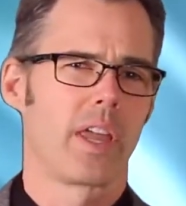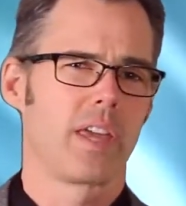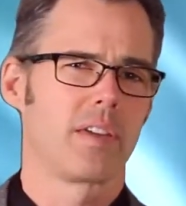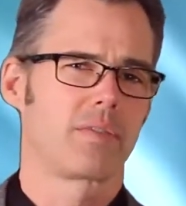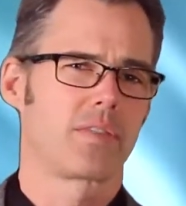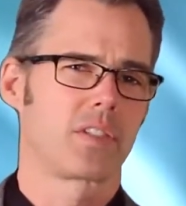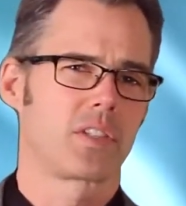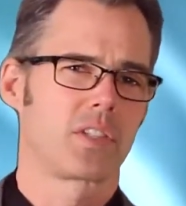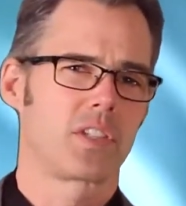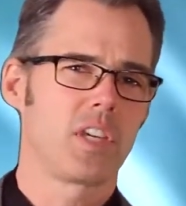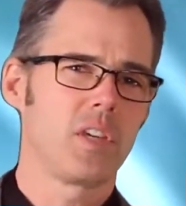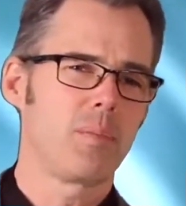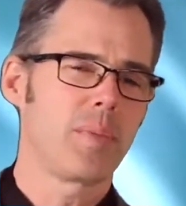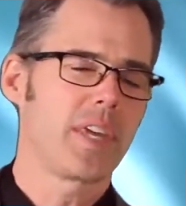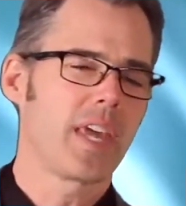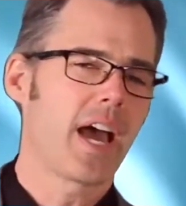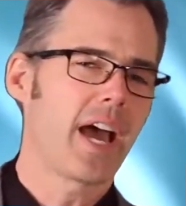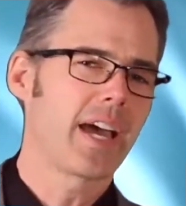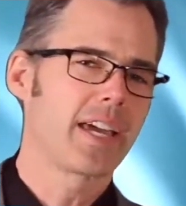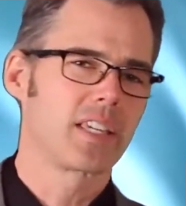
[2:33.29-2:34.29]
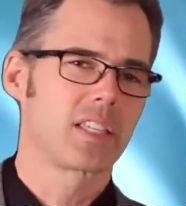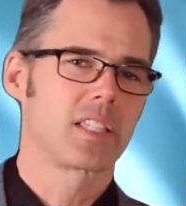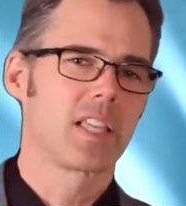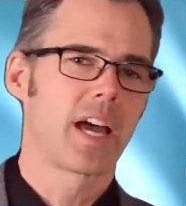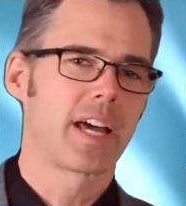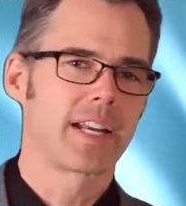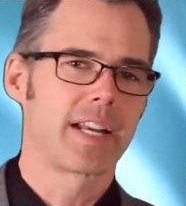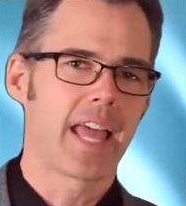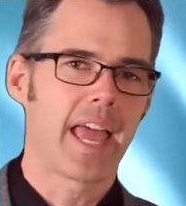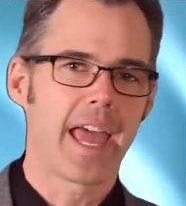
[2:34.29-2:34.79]
if CPI is
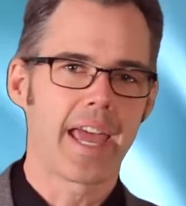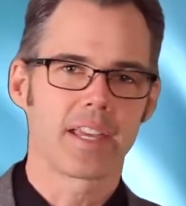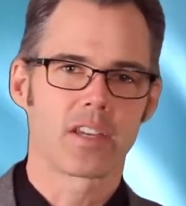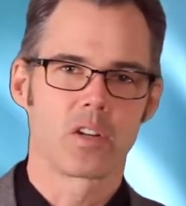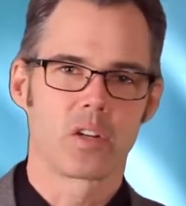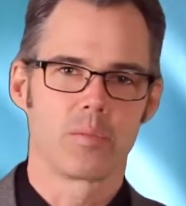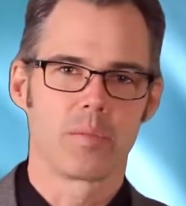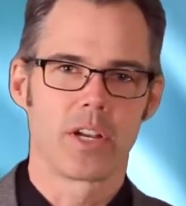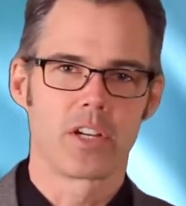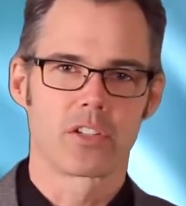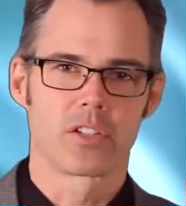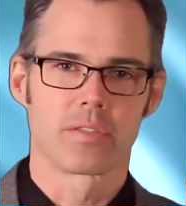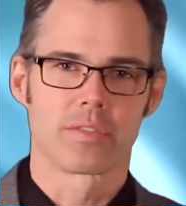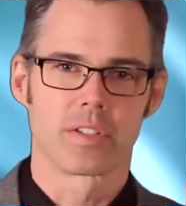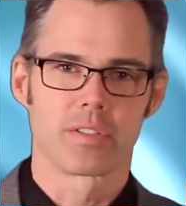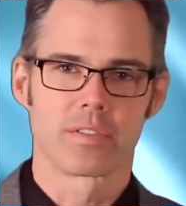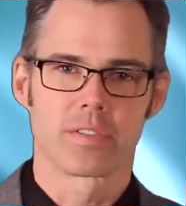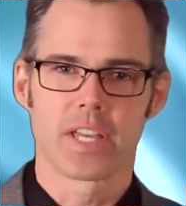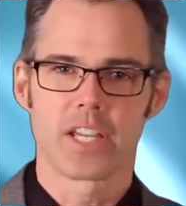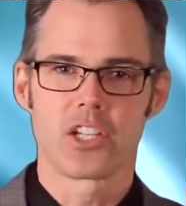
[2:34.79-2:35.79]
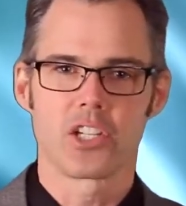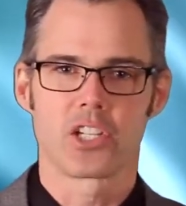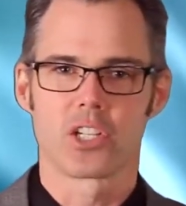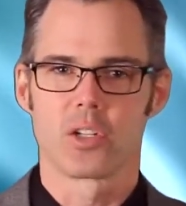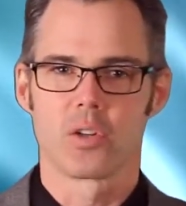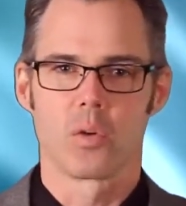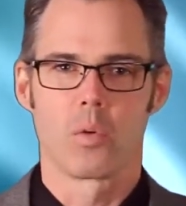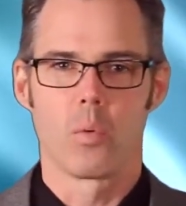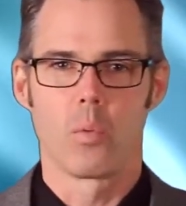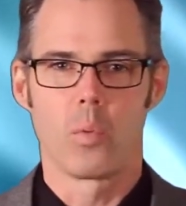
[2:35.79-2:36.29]
not an accurate measure of
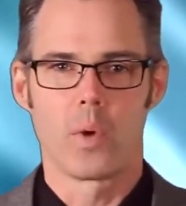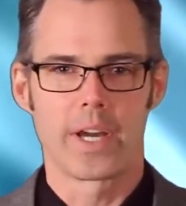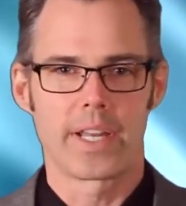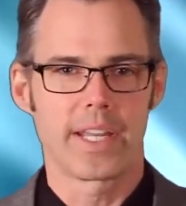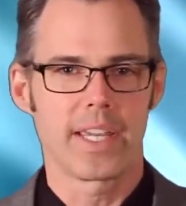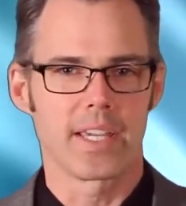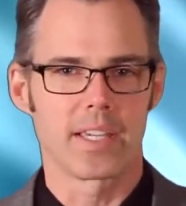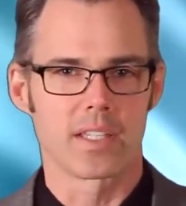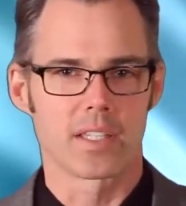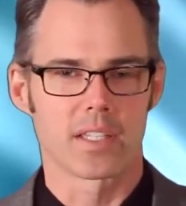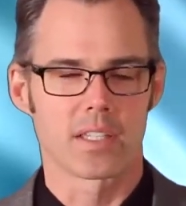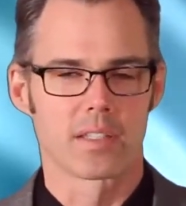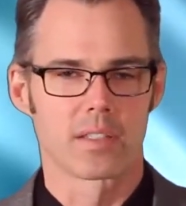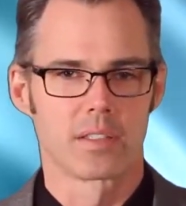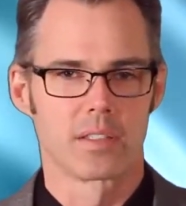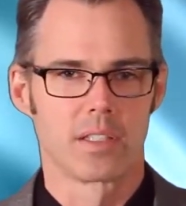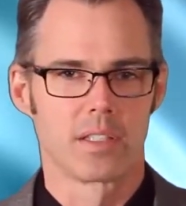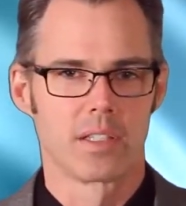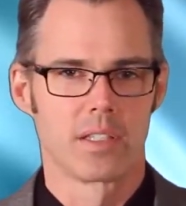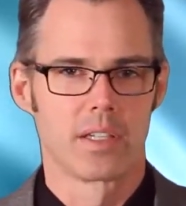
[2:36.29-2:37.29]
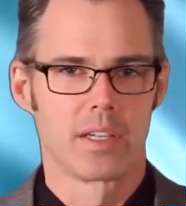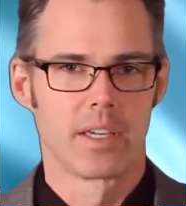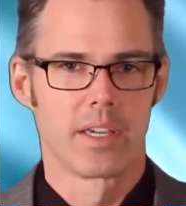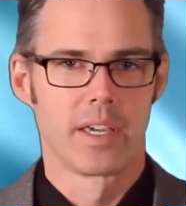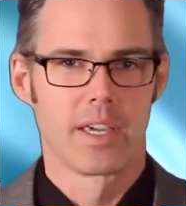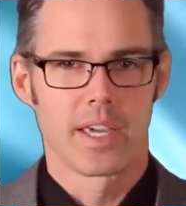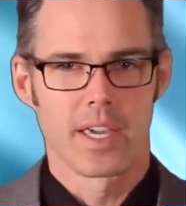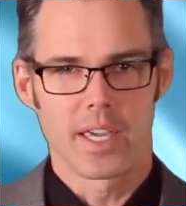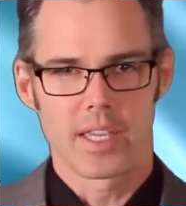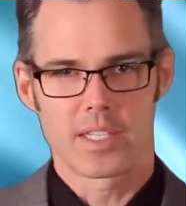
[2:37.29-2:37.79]
inflation, what is?
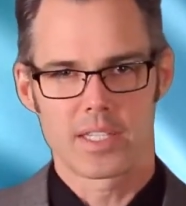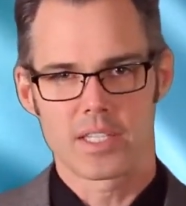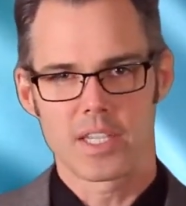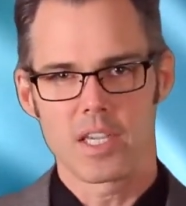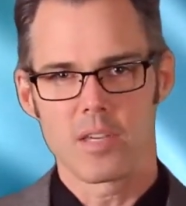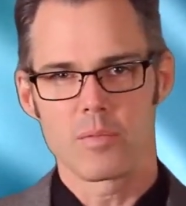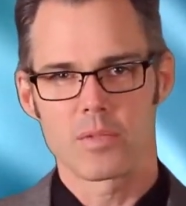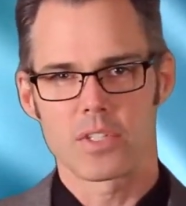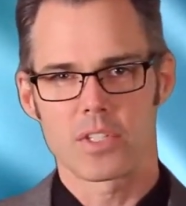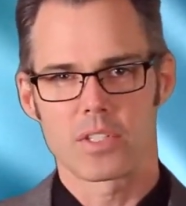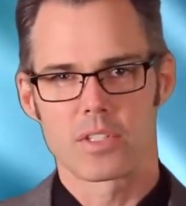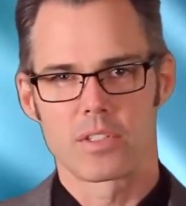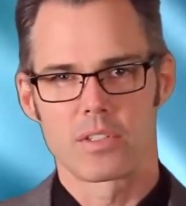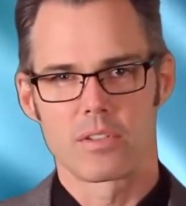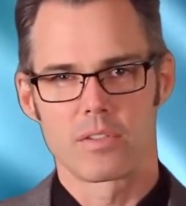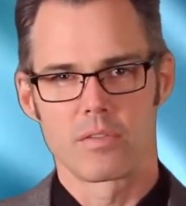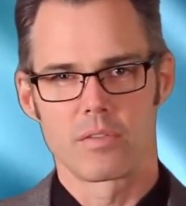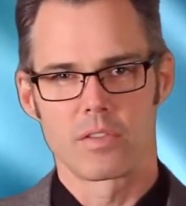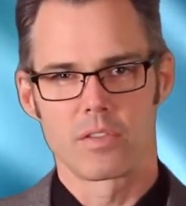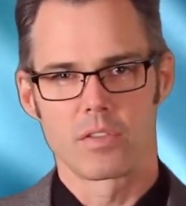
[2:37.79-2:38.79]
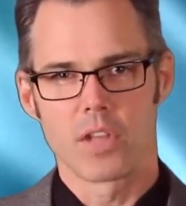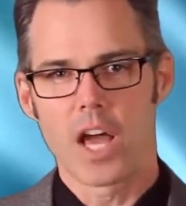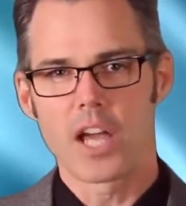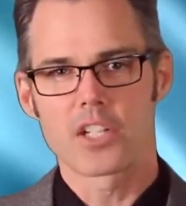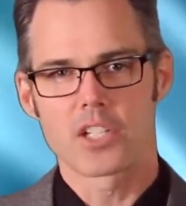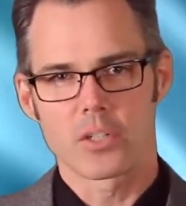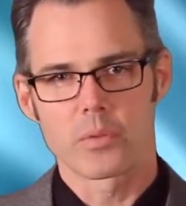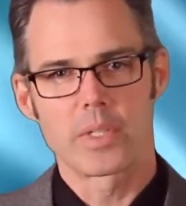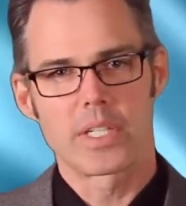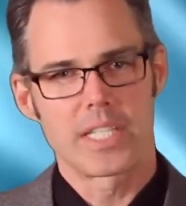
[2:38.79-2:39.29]
It seems
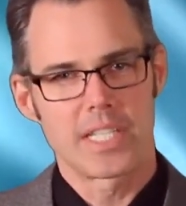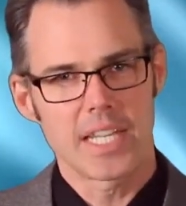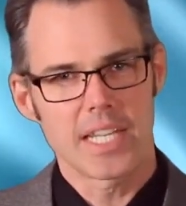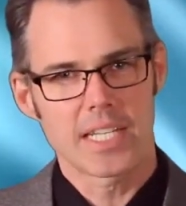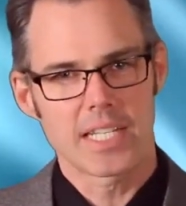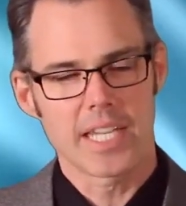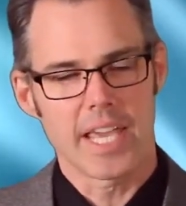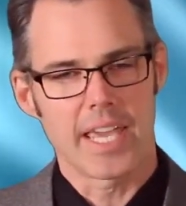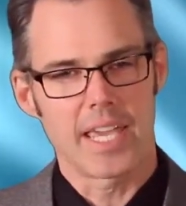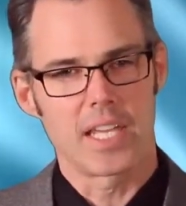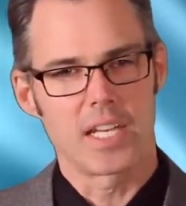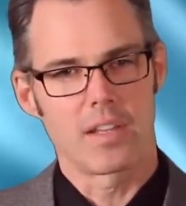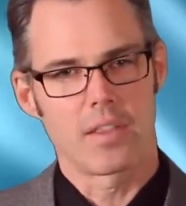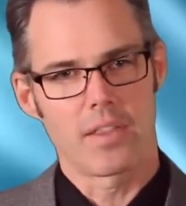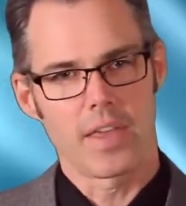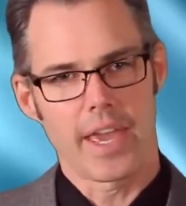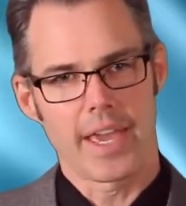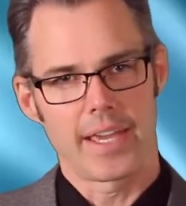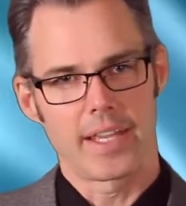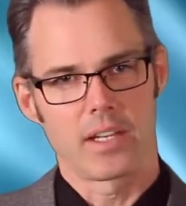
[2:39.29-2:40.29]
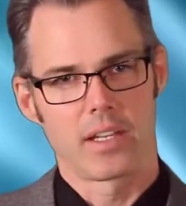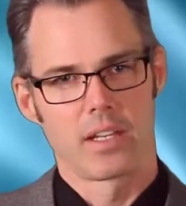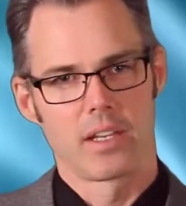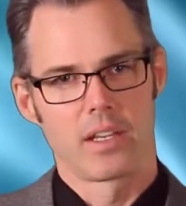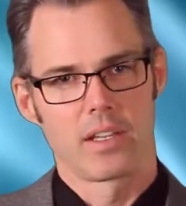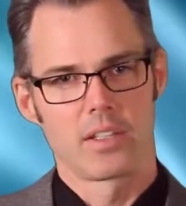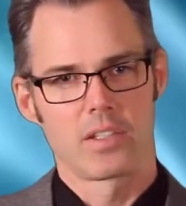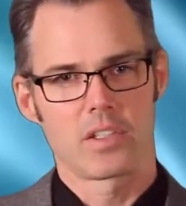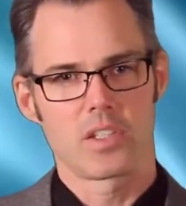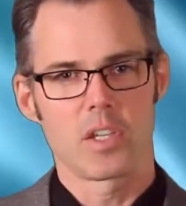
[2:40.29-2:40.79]
logic would dictate that
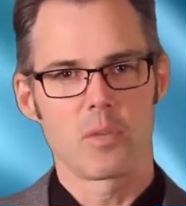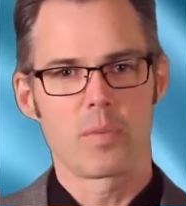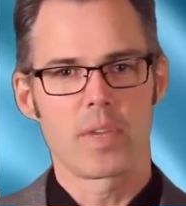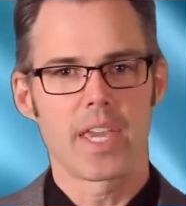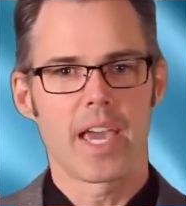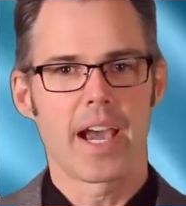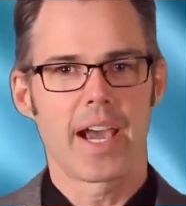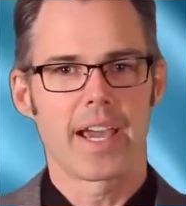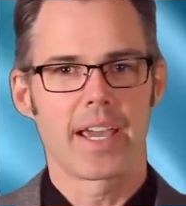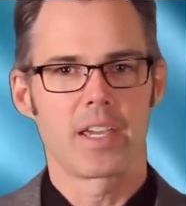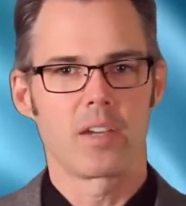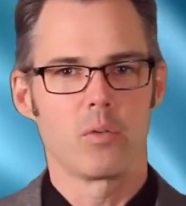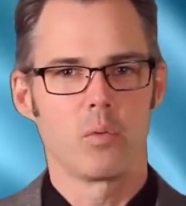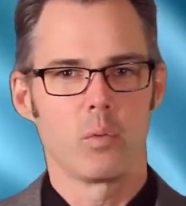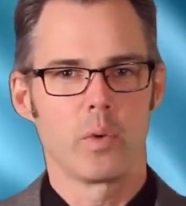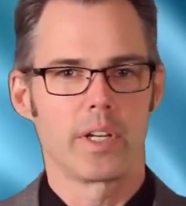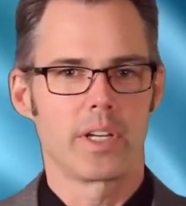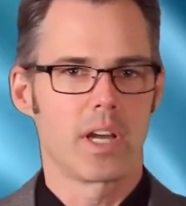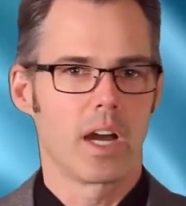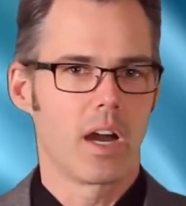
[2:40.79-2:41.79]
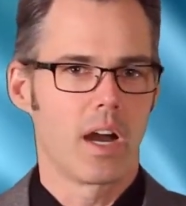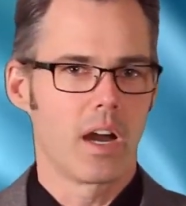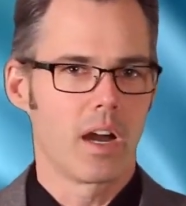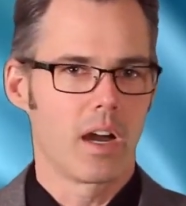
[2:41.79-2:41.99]
CPI would